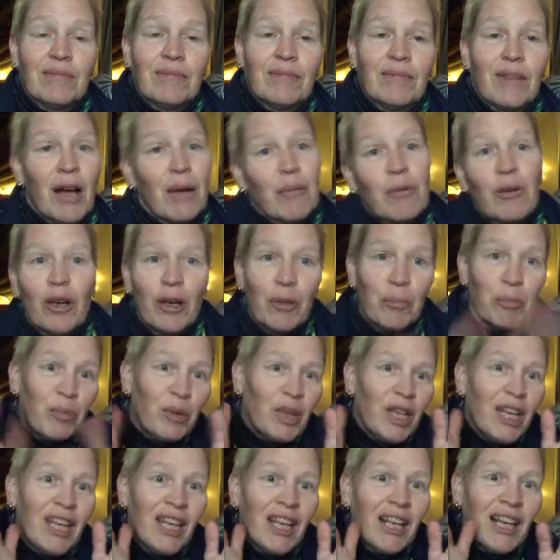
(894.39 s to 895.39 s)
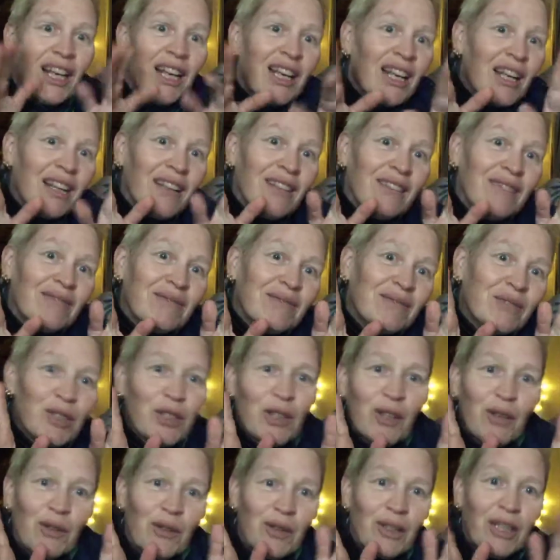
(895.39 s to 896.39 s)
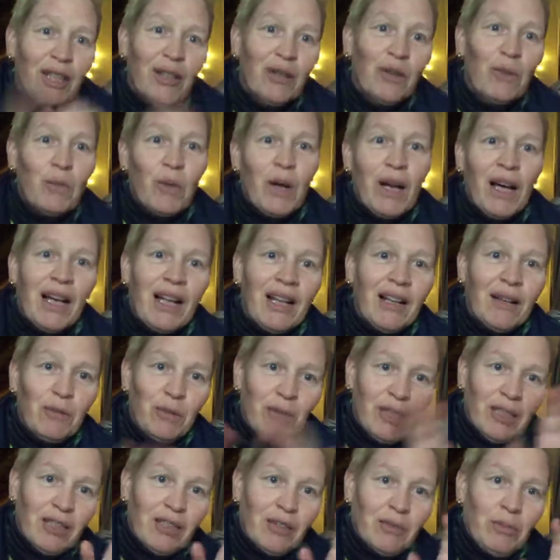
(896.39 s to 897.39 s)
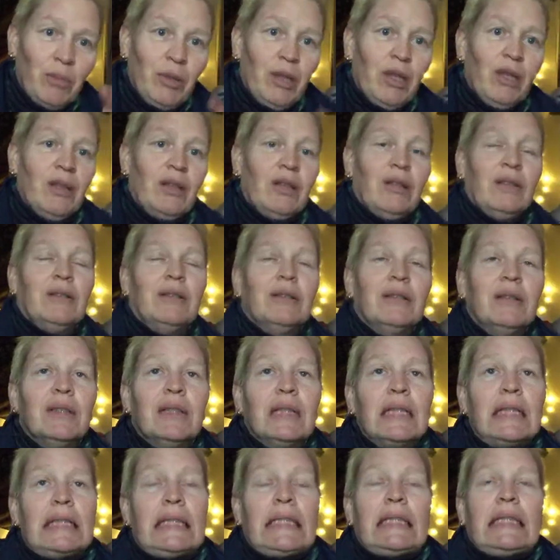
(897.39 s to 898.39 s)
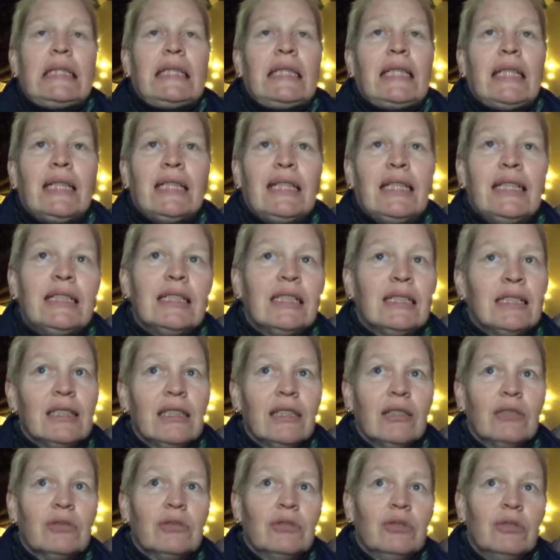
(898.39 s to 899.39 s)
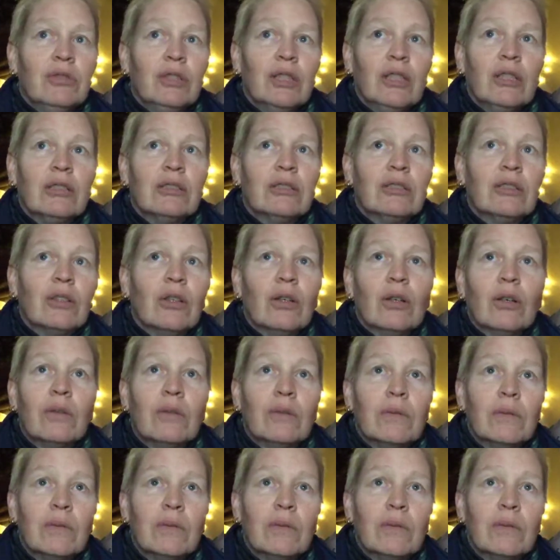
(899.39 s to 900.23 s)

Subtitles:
I'm gonna be a little while without beer. and this is now 2 years ago.